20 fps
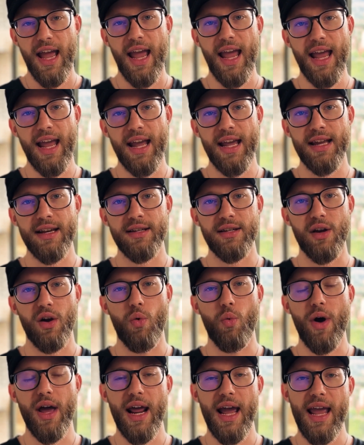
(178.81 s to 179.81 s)
And
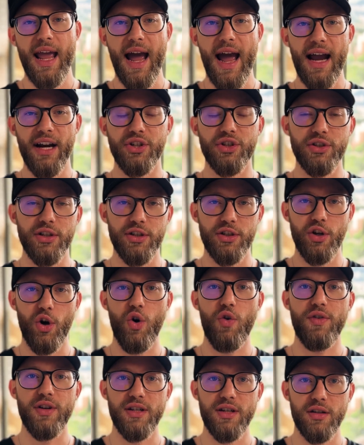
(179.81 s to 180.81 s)
when I actually
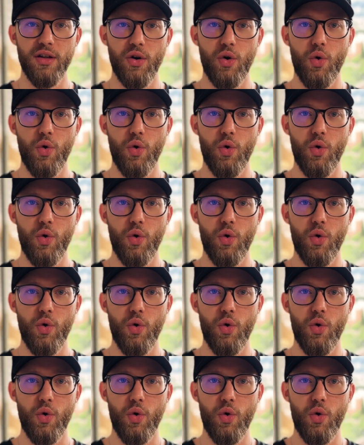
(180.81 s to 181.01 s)
dove into the